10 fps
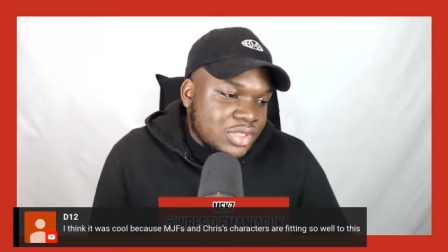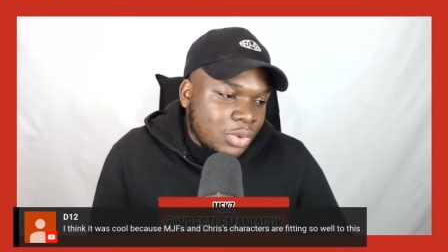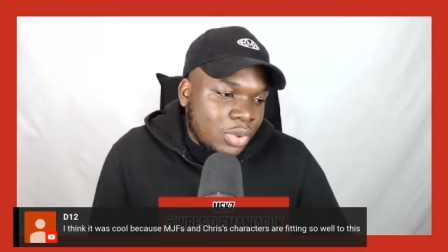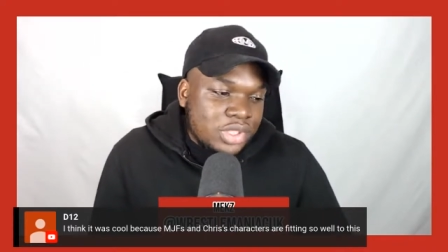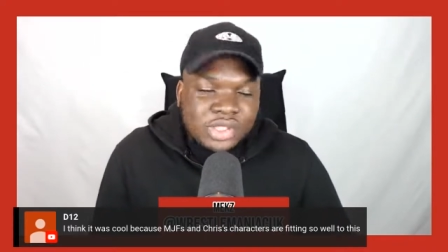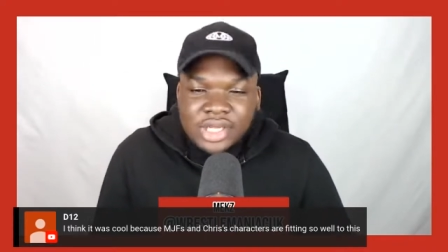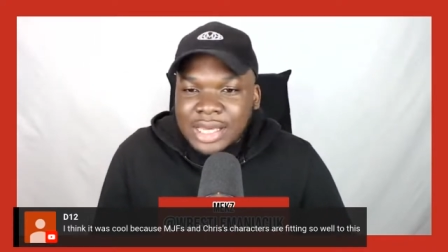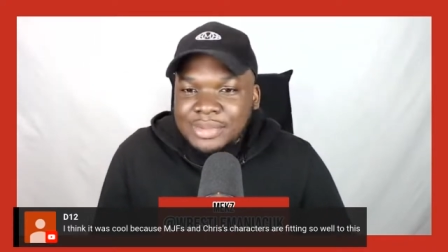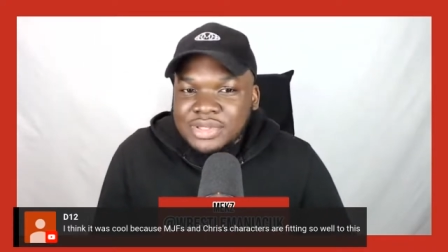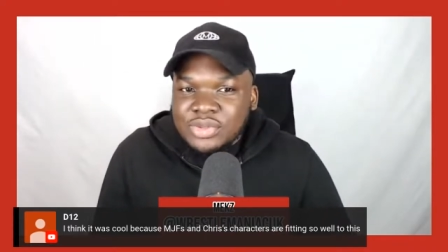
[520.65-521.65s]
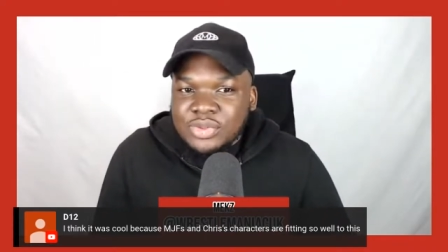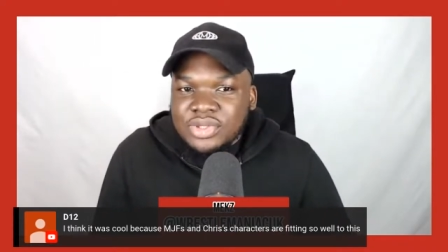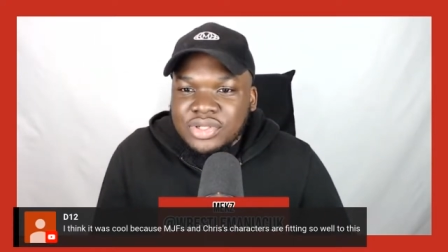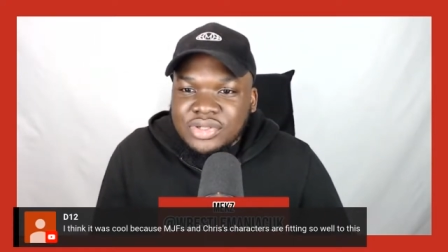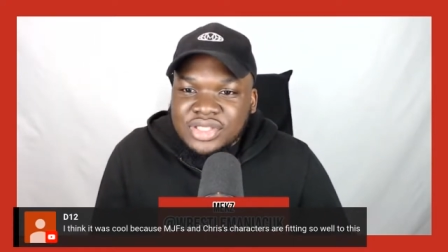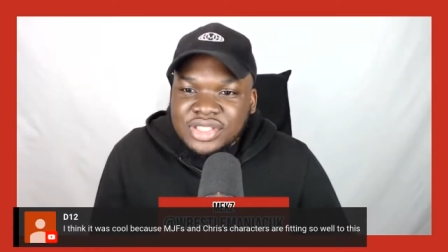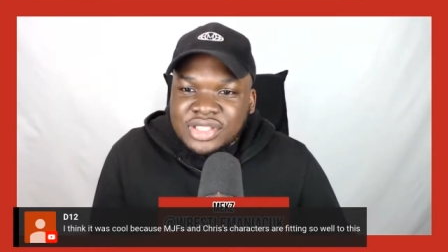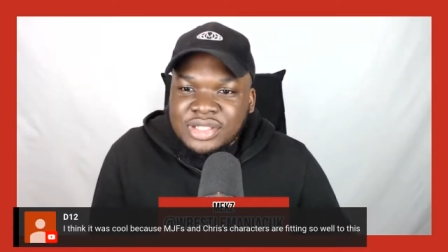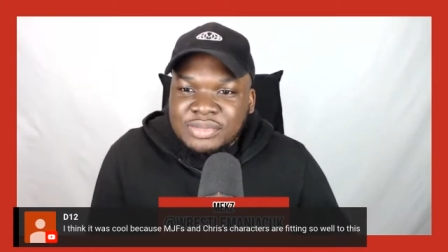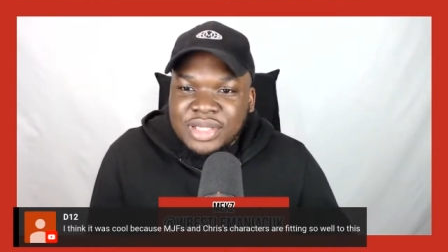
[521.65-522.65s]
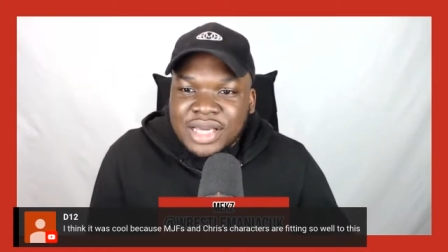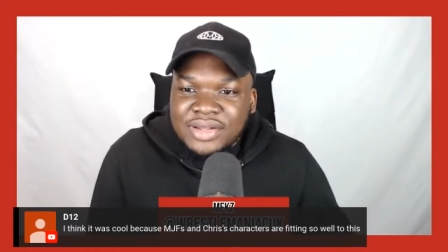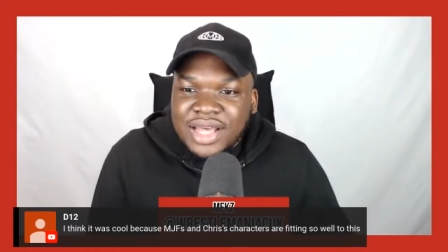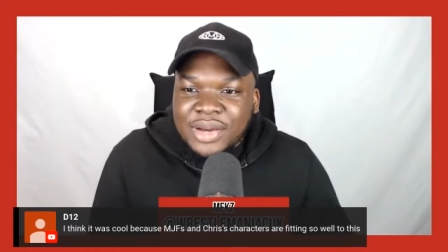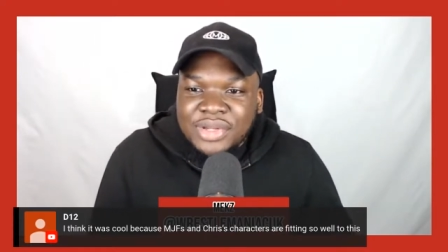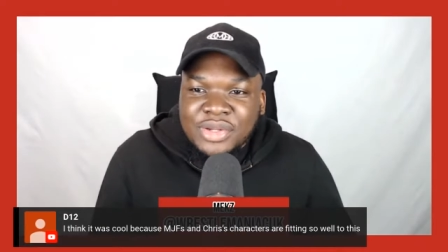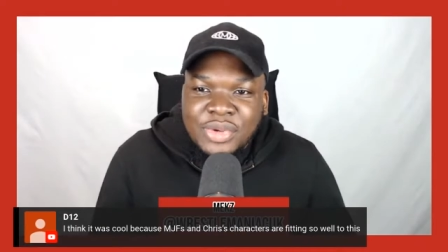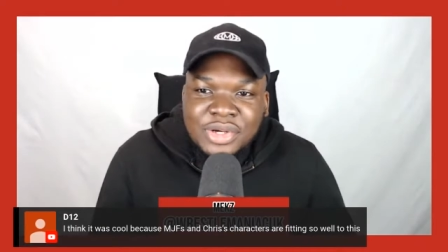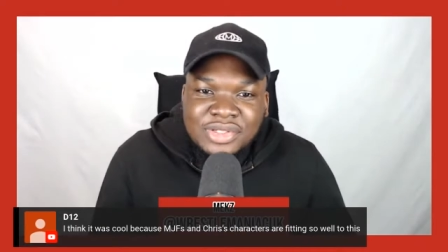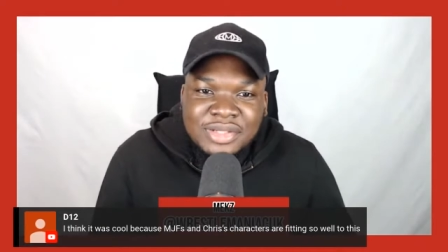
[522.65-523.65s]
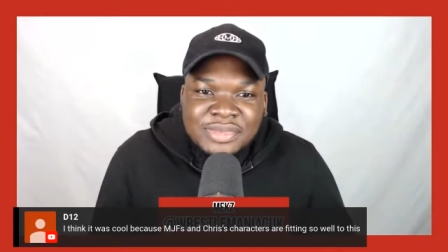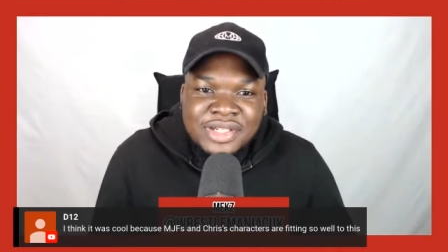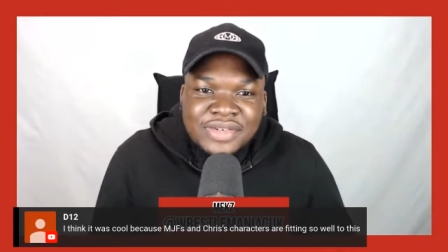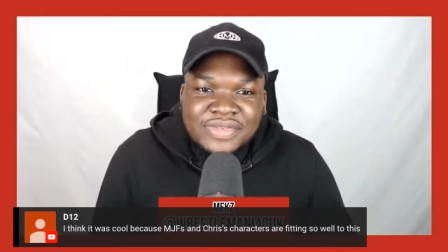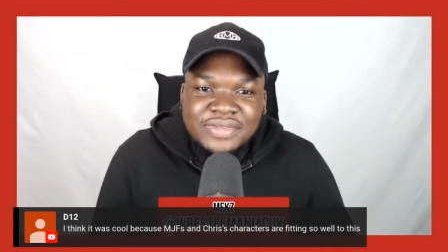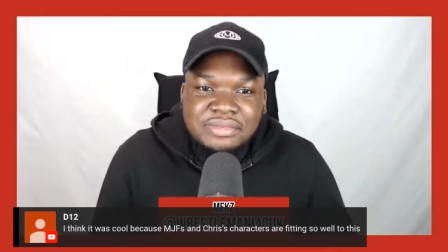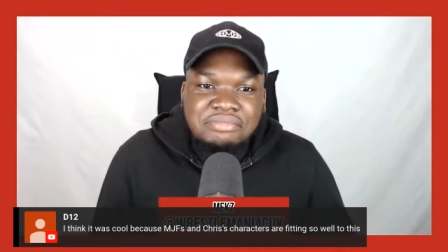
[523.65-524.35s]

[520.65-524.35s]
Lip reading: What is going to happen to Wardlow? Is he just going to be out now in the world on himself?